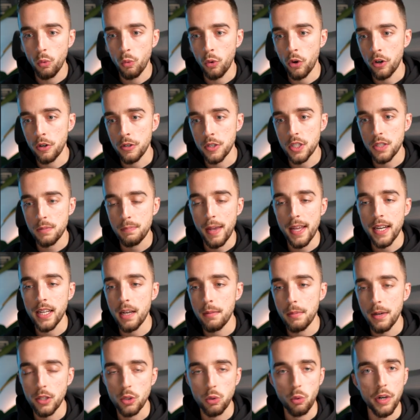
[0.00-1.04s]
We're spending
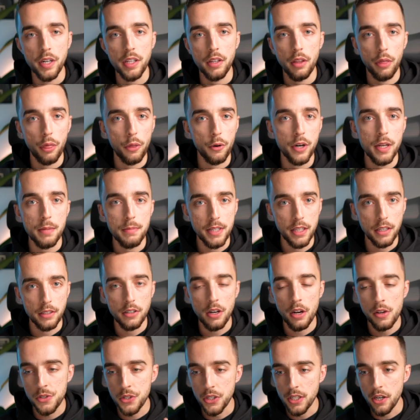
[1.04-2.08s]
about 20 to $30 million
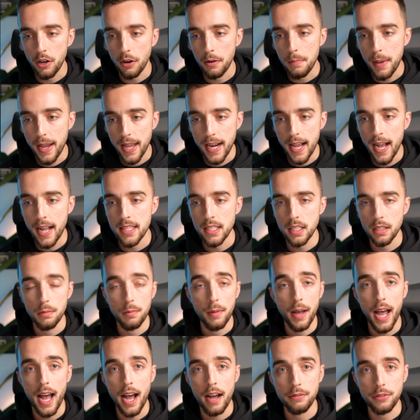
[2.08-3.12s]
a year on paid ads on the
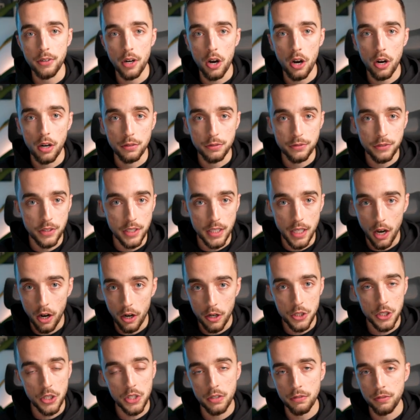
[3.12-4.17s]
behalf of the
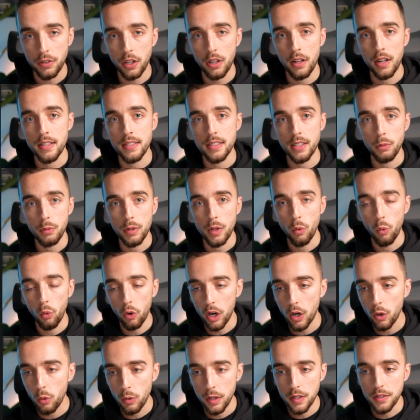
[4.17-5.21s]
hundreds of clients that we
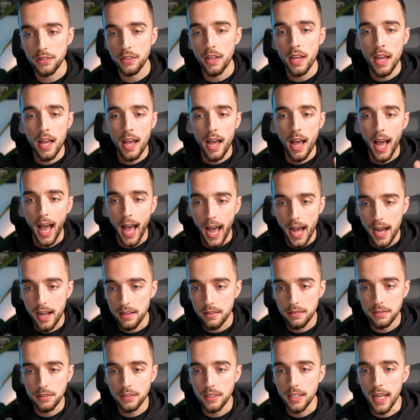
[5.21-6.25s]
work with
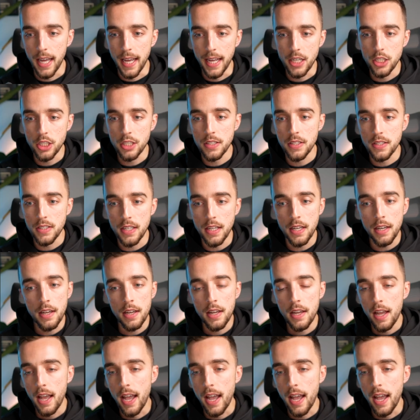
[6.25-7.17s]
at the agency.